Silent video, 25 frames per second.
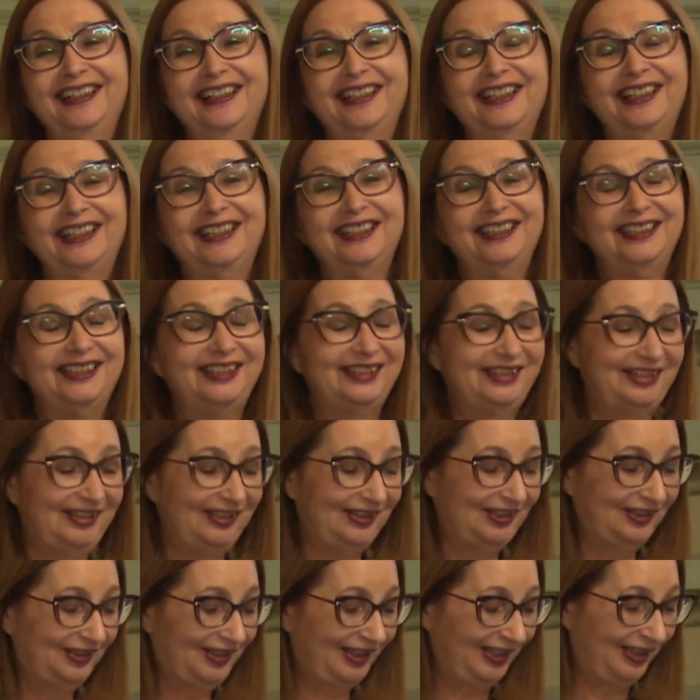
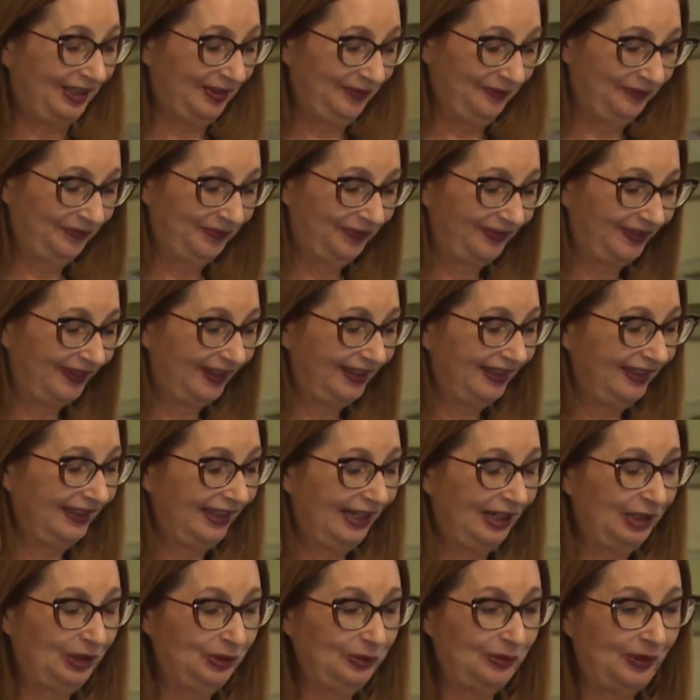Okay,
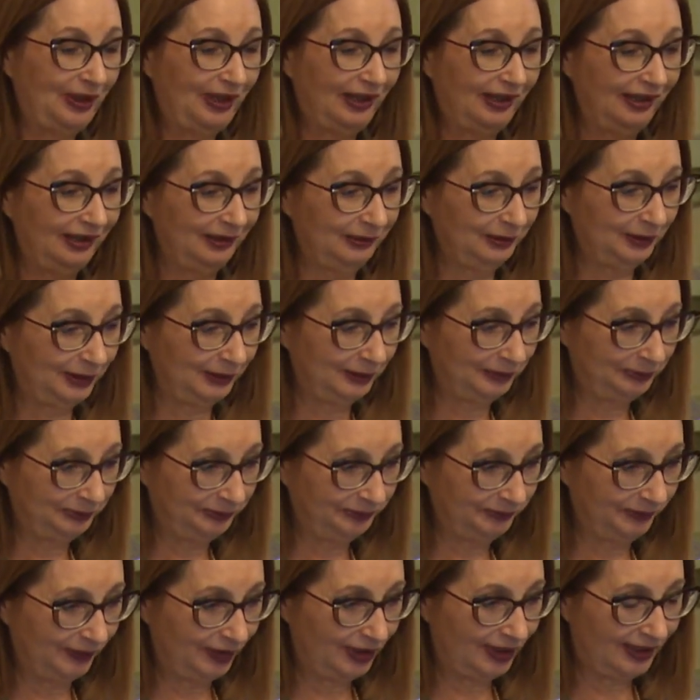now I will
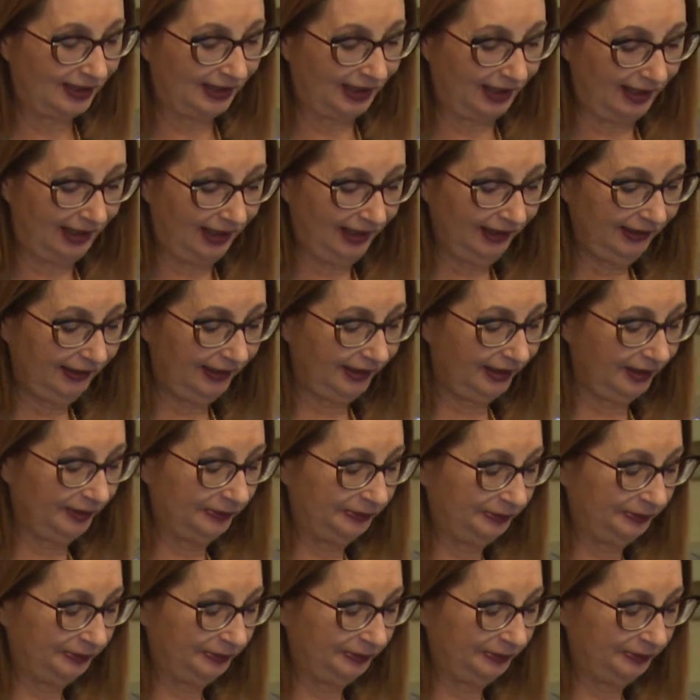start.